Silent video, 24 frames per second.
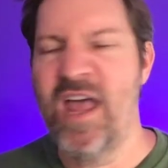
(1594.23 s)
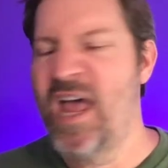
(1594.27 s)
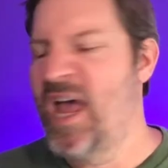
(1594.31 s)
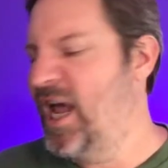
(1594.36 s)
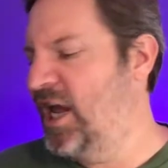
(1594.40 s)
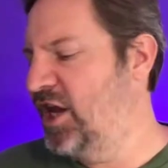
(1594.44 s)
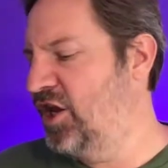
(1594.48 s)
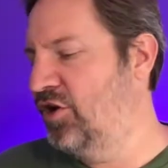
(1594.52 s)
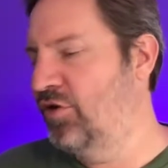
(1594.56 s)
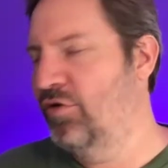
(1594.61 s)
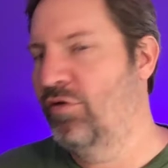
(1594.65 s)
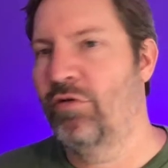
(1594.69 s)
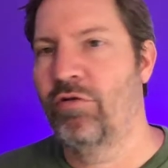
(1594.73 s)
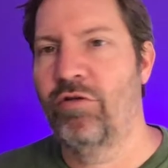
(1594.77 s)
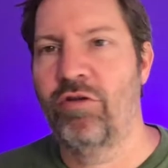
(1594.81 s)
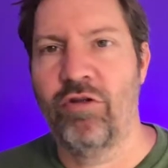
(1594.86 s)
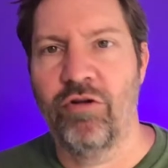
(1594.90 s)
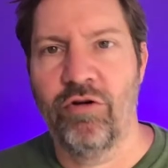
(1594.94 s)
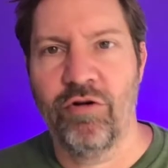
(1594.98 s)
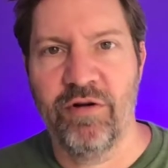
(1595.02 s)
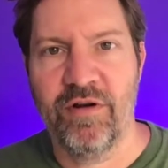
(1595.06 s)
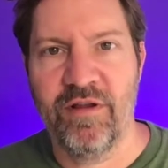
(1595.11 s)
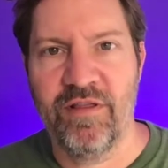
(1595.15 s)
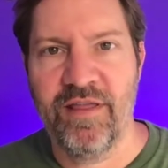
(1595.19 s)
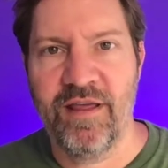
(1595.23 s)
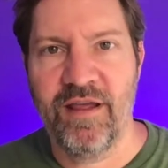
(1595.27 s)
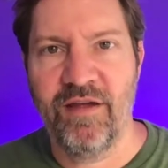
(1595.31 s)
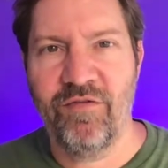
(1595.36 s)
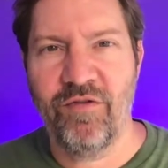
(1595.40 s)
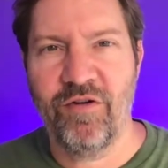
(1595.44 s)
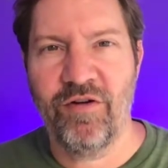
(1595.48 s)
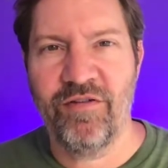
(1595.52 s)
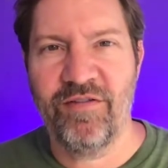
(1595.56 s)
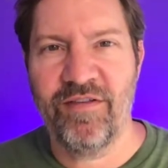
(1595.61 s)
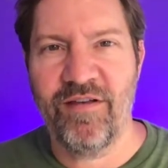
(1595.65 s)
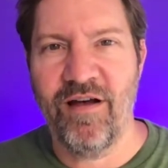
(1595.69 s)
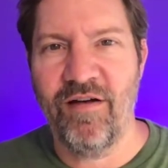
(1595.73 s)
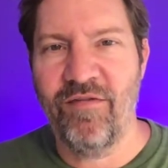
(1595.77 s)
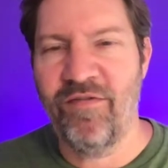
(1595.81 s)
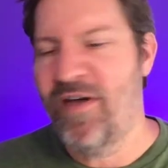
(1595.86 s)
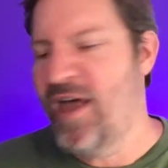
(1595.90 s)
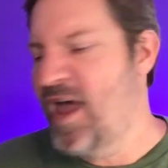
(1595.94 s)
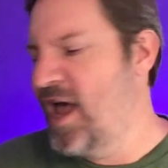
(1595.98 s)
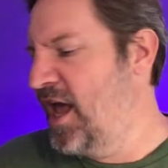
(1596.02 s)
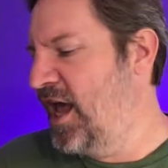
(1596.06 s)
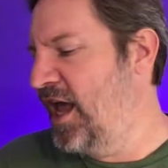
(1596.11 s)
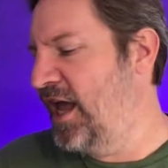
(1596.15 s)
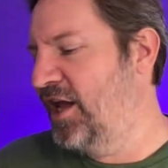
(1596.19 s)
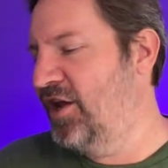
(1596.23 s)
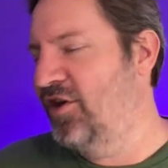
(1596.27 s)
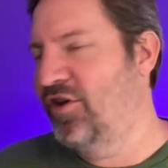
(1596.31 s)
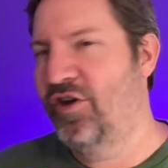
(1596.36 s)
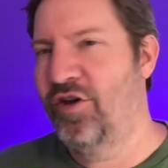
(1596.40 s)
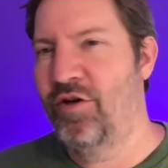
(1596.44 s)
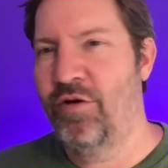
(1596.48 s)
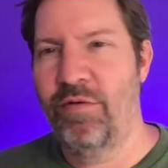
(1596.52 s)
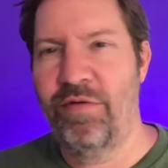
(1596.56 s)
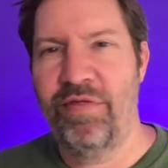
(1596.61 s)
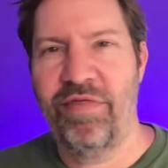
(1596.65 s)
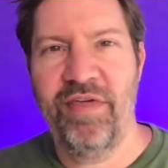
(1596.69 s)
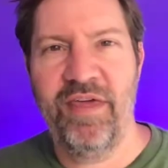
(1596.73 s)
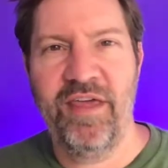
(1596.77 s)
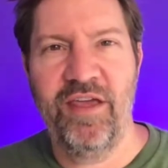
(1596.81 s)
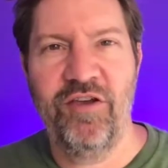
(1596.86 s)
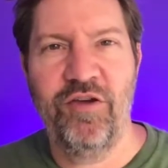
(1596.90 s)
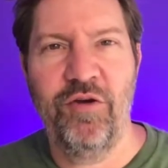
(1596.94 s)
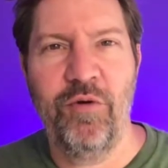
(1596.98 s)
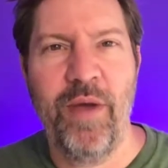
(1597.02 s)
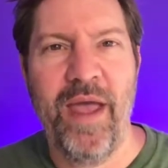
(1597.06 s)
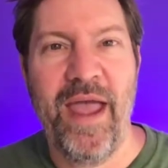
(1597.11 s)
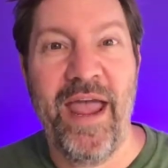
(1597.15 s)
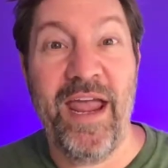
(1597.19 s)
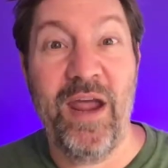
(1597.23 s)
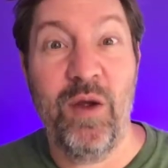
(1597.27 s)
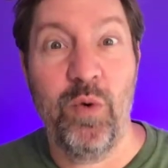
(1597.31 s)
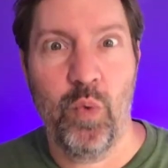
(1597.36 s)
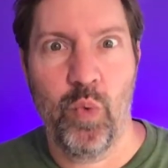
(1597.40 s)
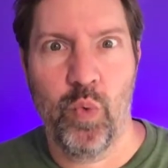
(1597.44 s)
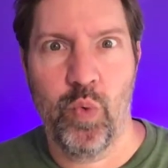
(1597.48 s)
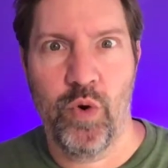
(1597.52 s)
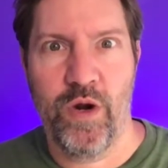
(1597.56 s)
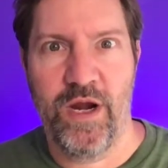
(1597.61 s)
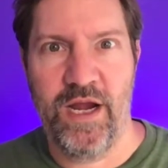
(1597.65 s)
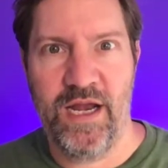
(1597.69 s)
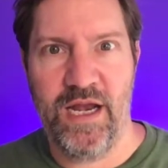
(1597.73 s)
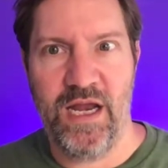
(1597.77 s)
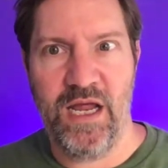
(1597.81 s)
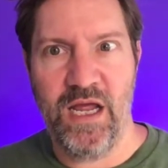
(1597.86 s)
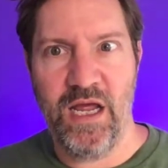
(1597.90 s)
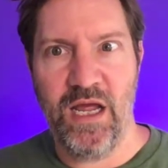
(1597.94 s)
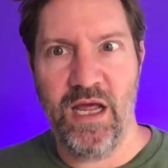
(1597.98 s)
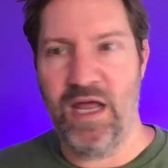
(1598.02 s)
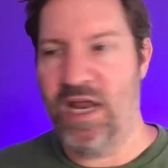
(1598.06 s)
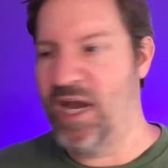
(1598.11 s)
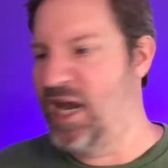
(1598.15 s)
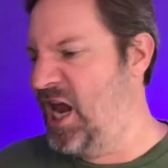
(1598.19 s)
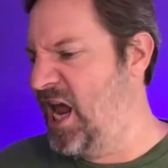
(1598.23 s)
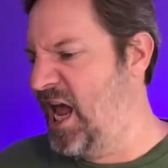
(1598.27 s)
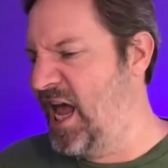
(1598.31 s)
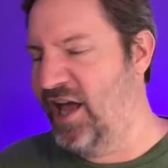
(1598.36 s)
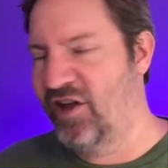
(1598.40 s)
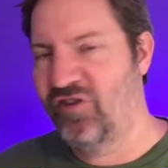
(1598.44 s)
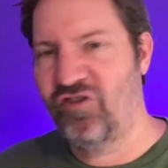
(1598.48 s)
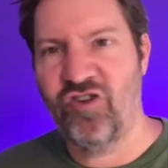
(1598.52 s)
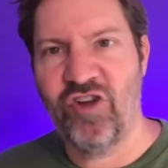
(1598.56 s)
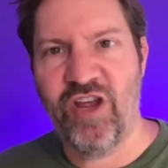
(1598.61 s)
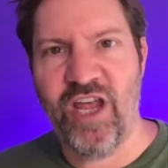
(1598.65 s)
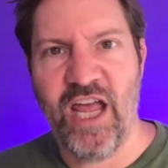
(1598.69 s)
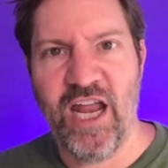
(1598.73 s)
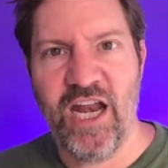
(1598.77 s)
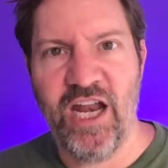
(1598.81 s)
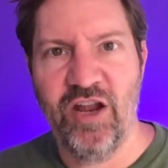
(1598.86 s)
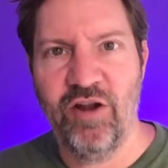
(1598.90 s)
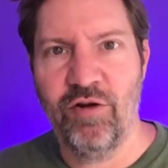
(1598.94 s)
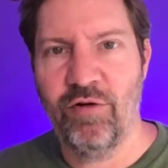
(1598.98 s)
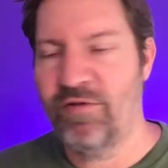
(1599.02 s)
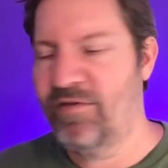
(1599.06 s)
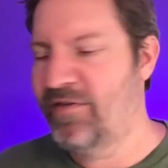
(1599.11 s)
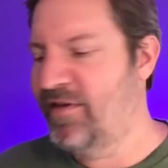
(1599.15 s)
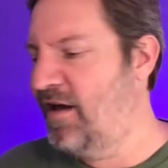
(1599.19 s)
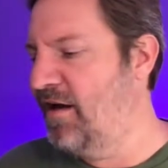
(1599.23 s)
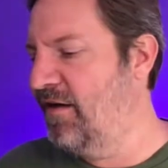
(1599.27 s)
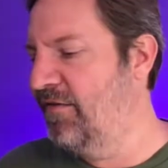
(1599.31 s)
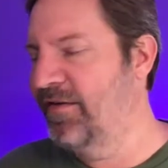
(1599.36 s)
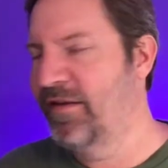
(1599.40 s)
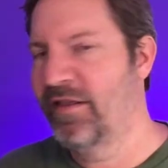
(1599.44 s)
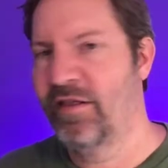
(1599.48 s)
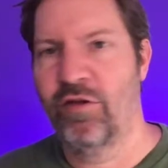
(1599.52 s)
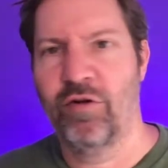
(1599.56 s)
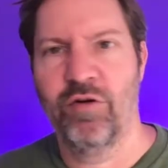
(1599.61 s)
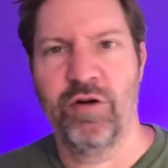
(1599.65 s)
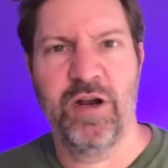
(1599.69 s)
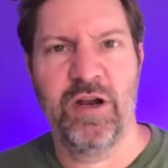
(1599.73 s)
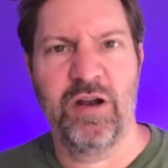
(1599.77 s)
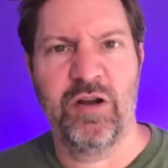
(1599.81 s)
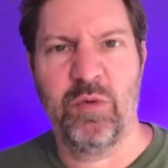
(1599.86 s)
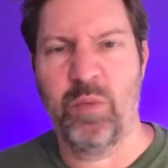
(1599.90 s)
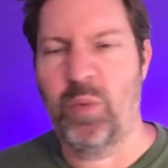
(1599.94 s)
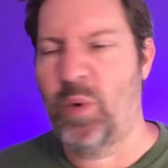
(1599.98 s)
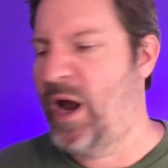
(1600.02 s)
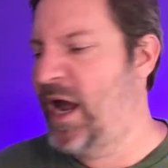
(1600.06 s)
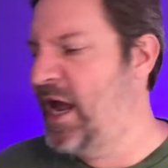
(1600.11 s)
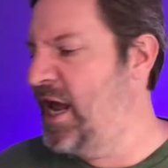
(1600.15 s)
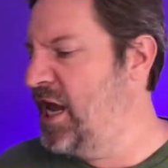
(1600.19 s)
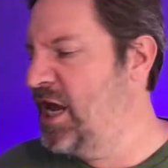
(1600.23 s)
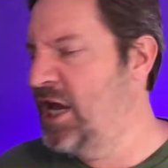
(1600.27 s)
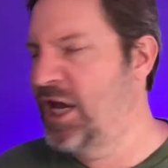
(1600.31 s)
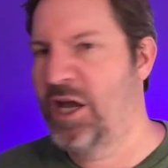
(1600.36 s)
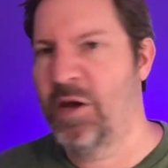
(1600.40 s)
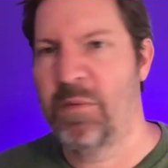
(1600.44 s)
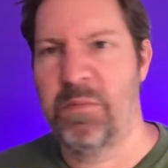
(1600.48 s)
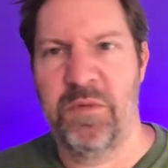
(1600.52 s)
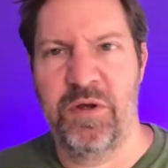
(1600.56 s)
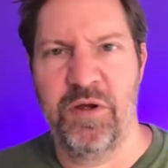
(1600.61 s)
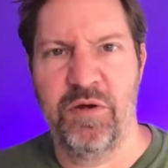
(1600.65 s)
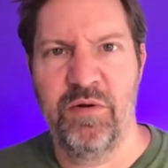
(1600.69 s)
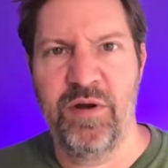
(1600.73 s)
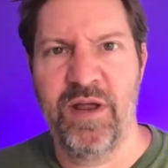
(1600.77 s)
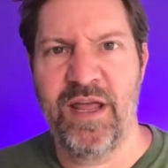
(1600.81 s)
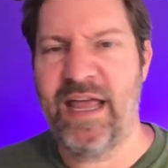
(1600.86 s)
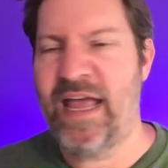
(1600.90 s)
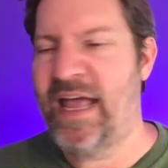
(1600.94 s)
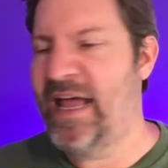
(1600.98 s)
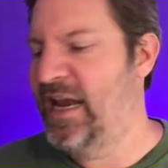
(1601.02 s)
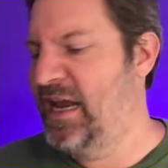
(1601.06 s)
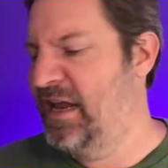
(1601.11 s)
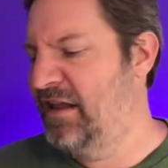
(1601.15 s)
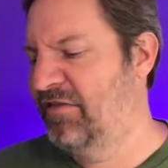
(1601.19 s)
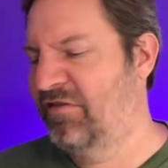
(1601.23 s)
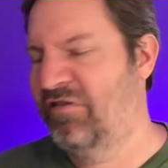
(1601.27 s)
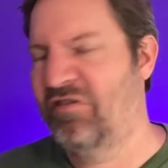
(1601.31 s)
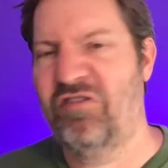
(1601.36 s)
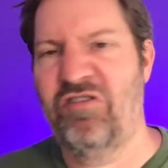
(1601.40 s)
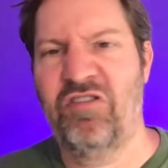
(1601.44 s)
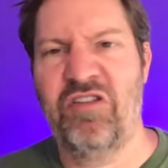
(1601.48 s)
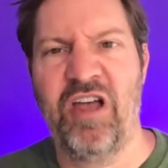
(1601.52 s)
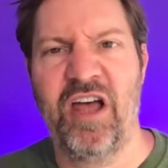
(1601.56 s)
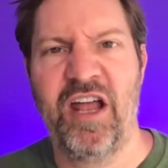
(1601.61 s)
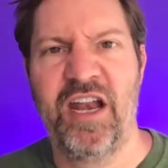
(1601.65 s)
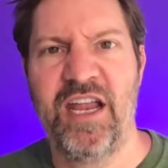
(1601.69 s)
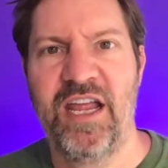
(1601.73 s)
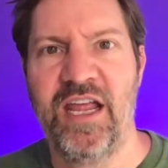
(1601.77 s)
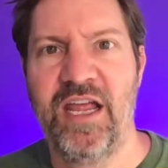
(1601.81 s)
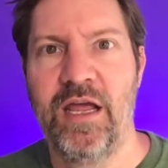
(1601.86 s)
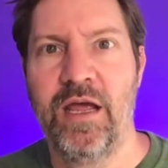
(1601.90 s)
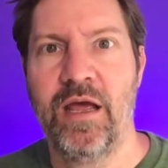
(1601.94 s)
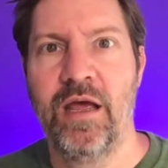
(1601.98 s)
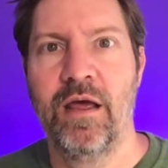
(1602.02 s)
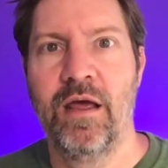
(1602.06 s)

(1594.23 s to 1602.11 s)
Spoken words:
and you don't learn to think for yourself, and you think you hate reading and educating yourself and learning to write and communicate and study,